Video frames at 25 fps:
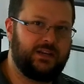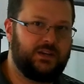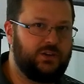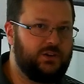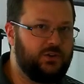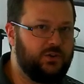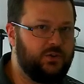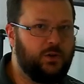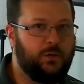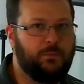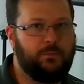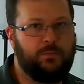
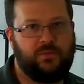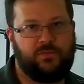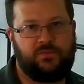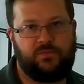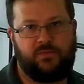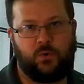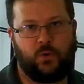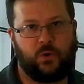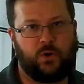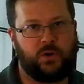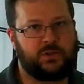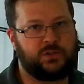do a
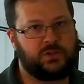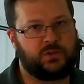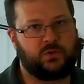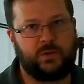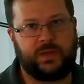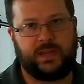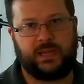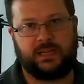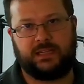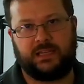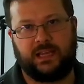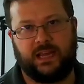before
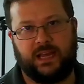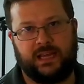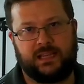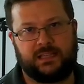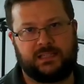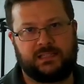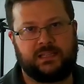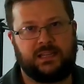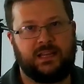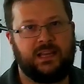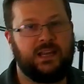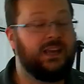squeak
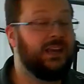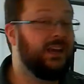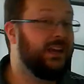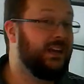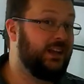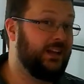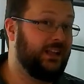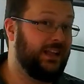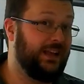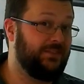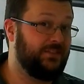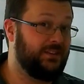test.
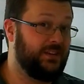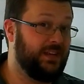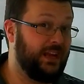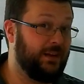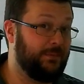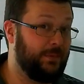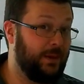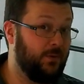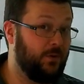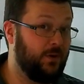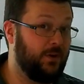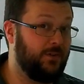You'll have to take
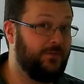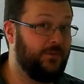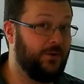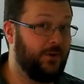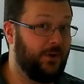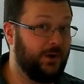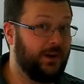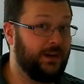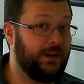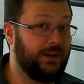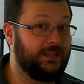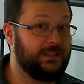my word for
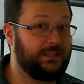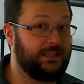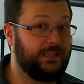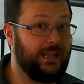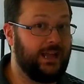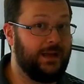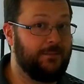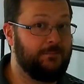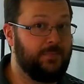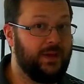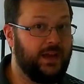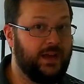it, it is a
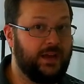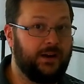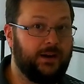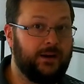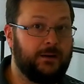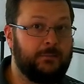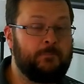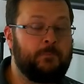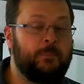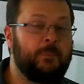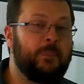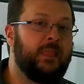lot better.
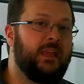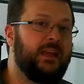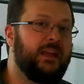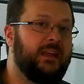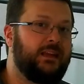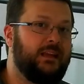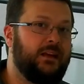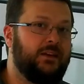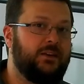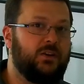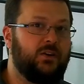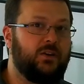
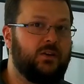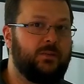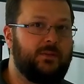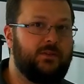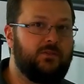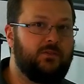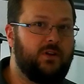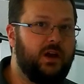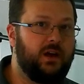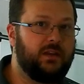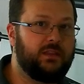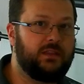Now don't get me
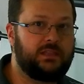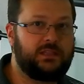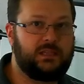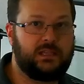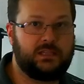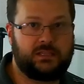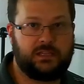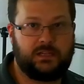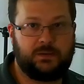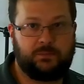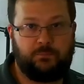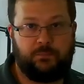wrong, this
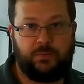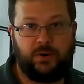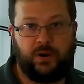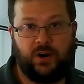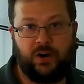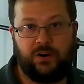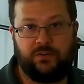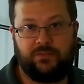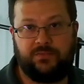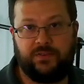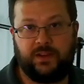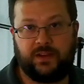isn't a
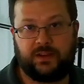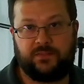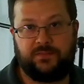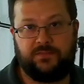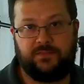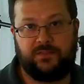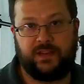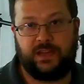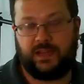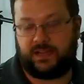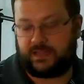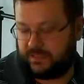perfect
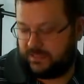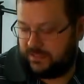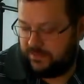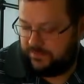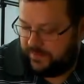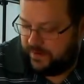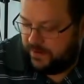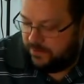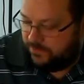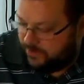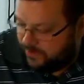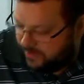fix. If
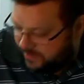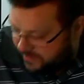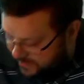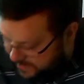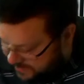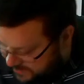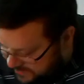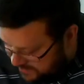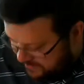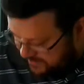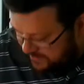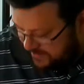I really
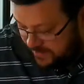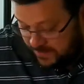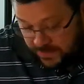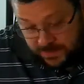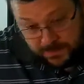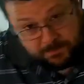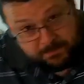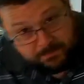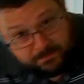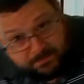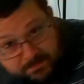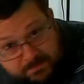
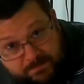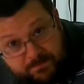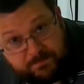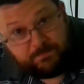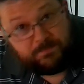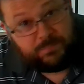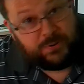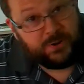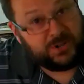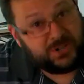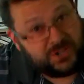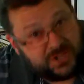
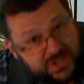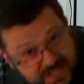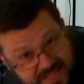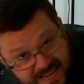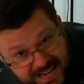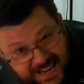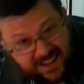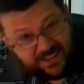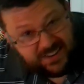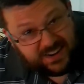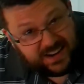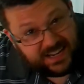push
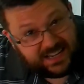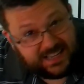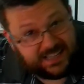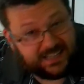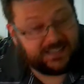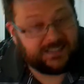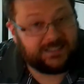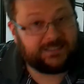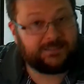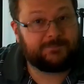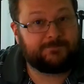down, I can